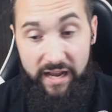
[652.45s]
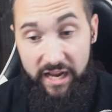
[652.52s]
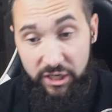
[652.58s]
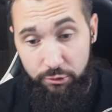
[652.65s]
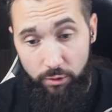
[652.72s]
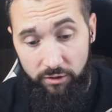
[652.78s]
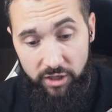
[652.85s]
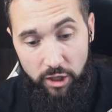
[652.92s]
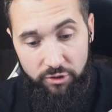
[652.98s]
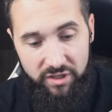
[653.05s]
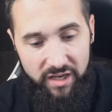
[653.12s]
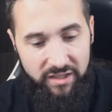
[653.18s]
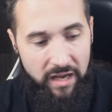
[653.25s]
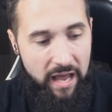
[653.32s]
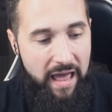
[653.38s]
Israel knows
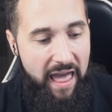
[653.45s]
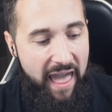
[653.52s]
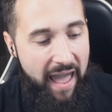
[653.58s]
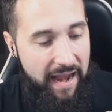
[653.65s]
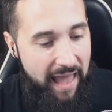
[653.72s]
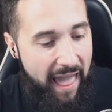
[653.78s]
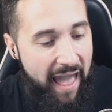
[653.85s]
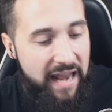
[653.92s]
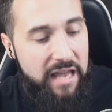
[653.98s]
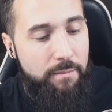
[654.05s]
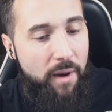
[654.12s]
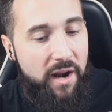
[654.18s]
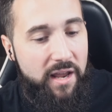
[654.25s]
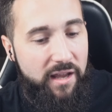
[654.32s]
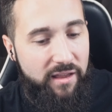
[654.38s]
this, and
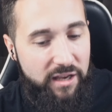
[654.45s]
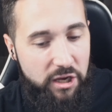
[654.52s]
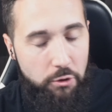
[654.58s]
anybody in the